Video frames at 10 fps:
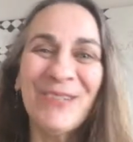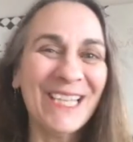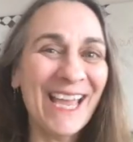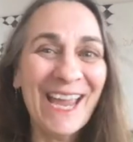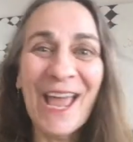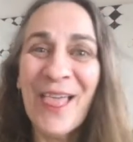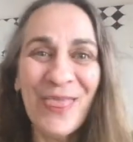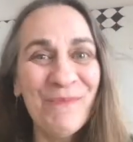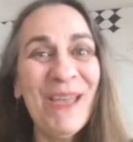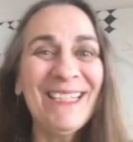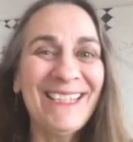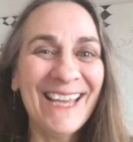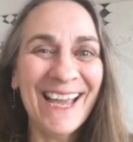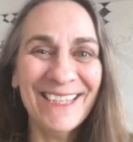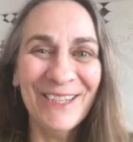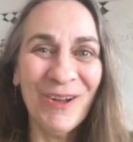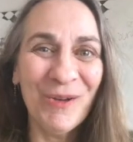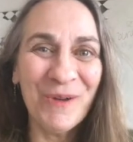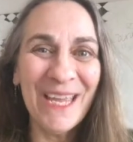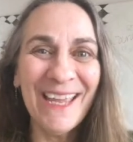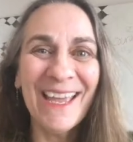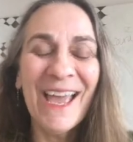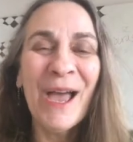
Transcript: it's like the best thing I did all week.